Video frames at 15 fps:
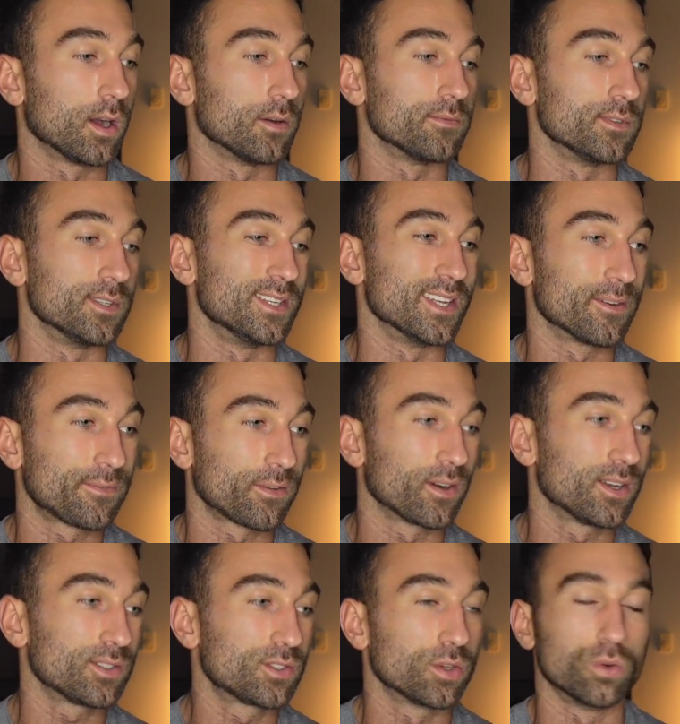of
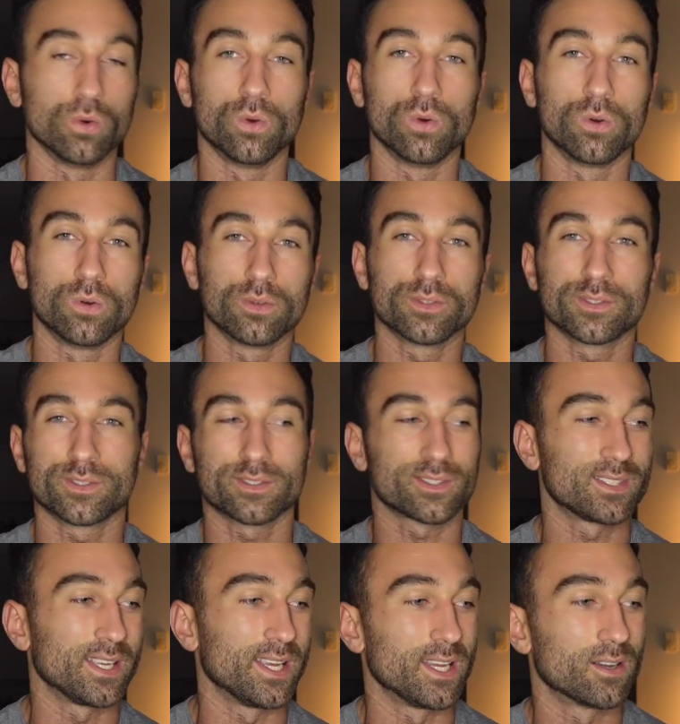different tools
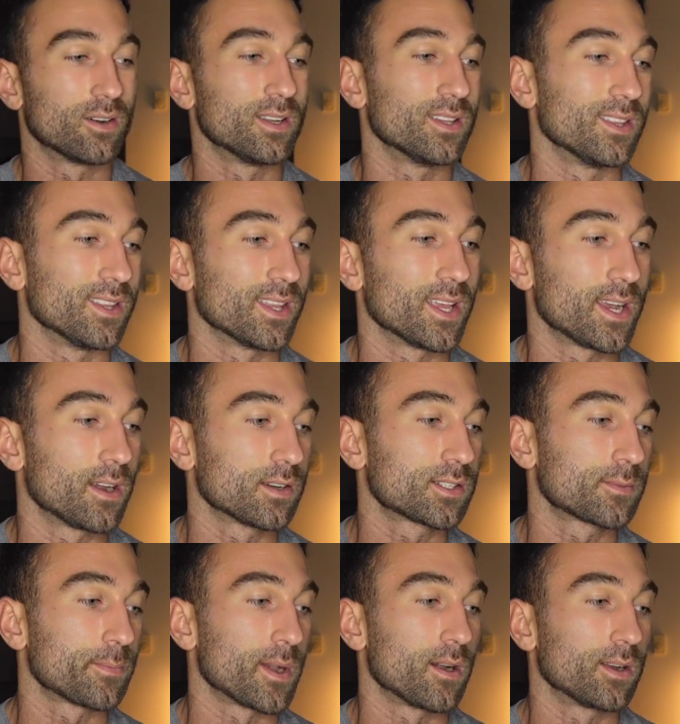here and there
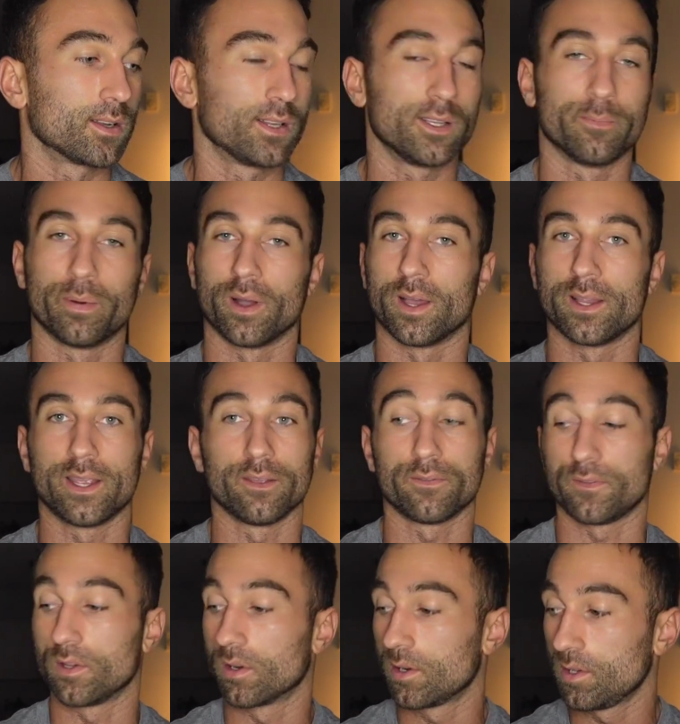sparingly, but
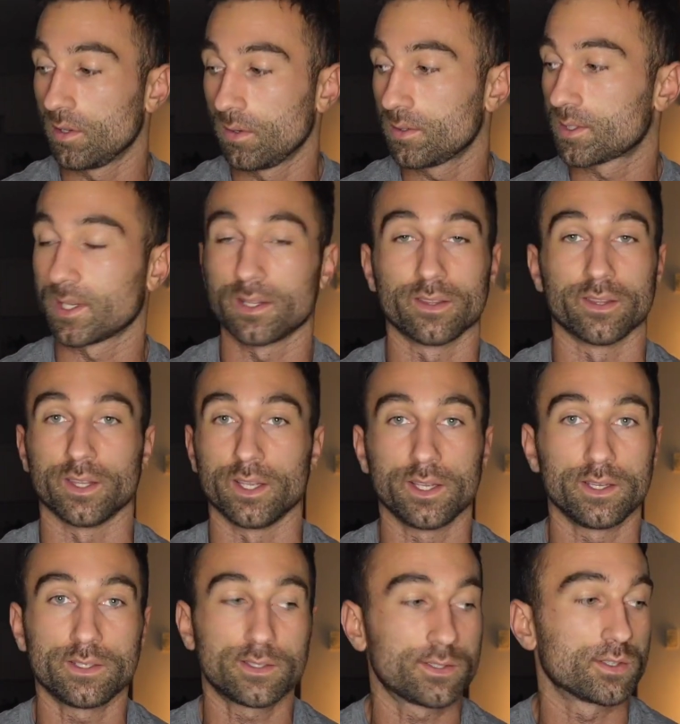if you're using
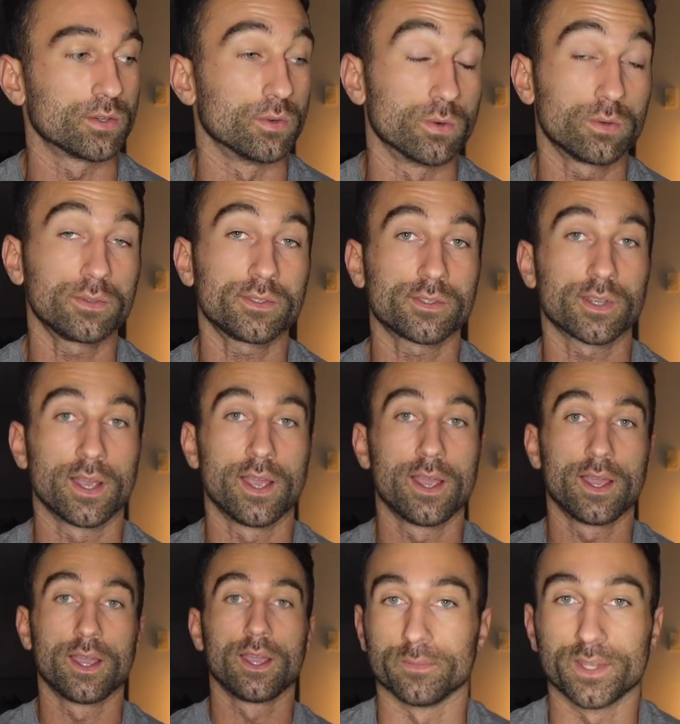these tools,
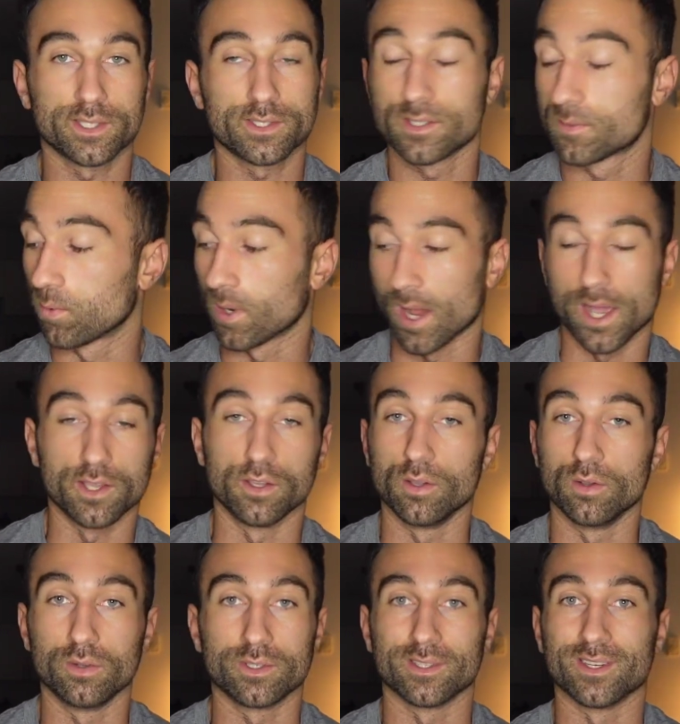this is what I
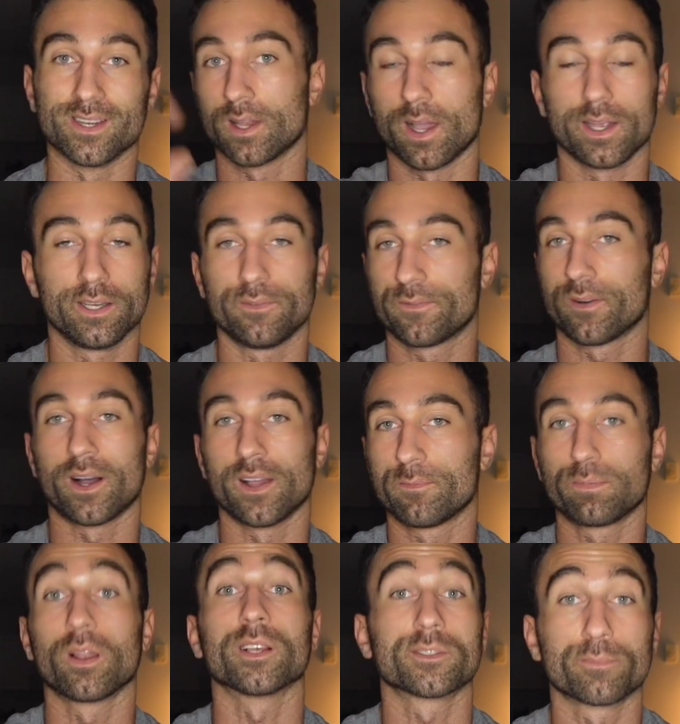use
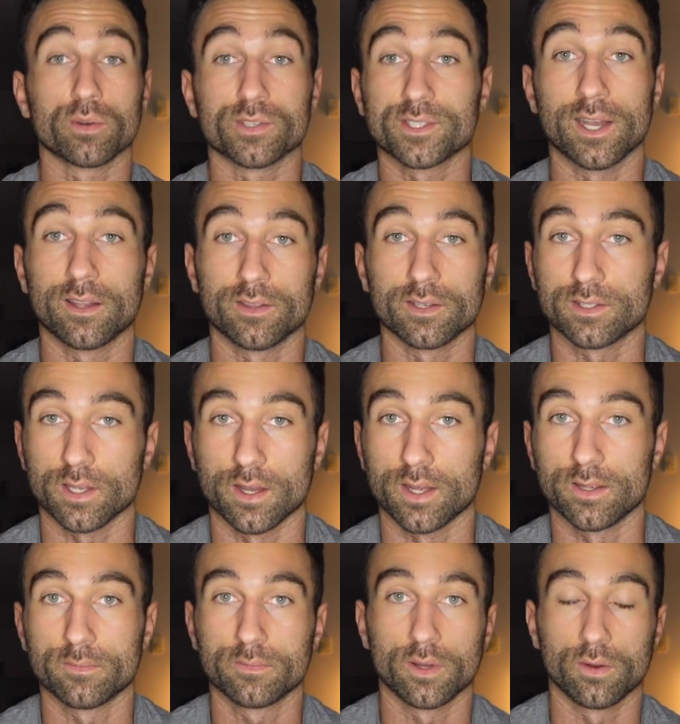95+% of the
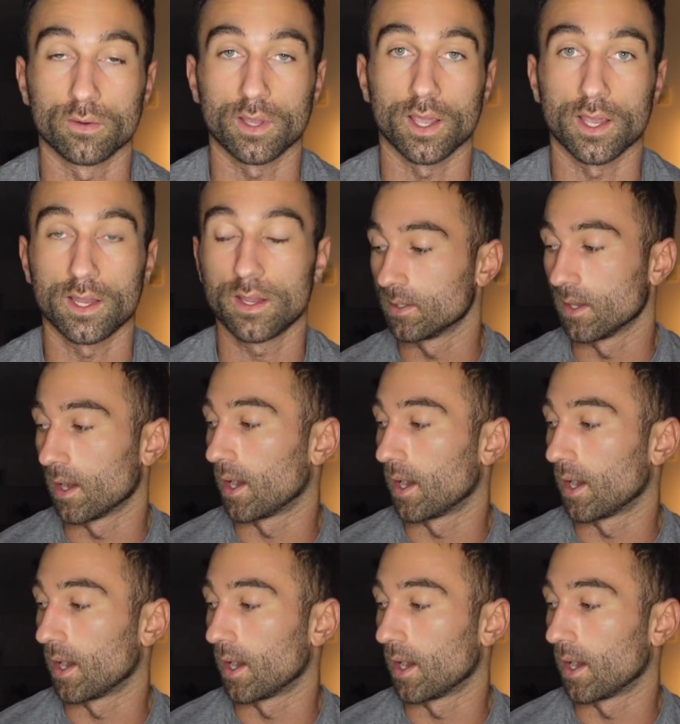time, okay?